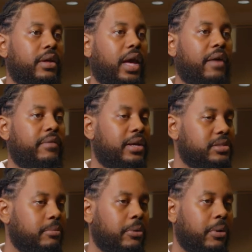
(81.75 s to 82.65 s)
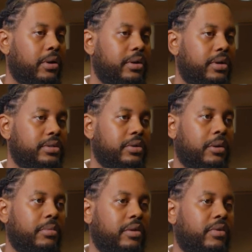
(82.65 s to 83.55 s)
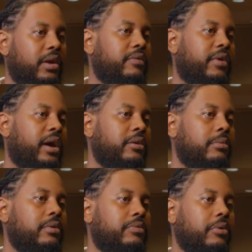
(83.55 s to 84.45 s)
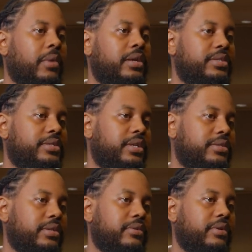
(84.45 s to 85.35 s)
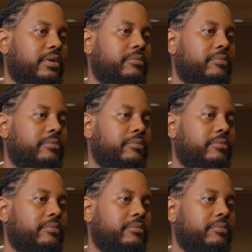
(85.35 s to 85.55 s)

Having that support is going to be very valuable for my success of,